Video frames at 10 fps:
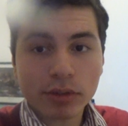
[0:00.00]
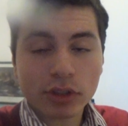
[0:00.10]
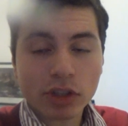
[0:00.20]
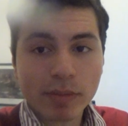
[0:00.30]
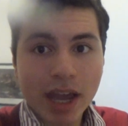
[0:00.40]
are
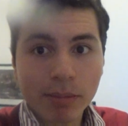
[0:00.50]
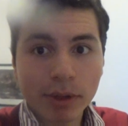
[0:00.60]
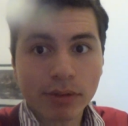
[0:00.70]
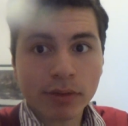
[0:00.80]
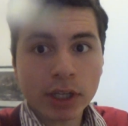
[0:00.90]
some
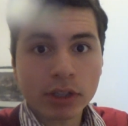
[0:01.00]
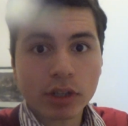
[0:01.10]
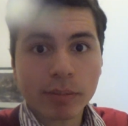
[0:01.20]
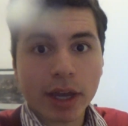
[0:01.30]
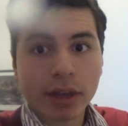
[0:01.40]
happy things
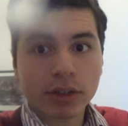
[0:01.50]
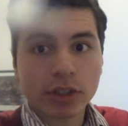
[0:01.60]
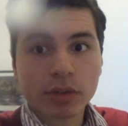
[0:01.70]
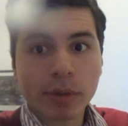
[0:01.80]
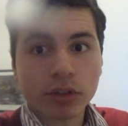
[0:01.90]
about
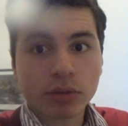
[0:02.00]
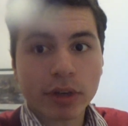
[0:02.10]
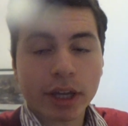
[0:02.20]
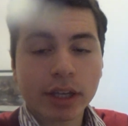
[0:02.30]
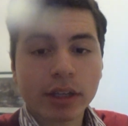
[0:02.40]
this special
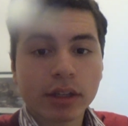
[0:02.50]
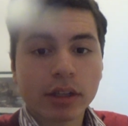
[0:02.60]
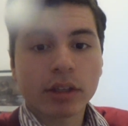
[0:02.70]
day,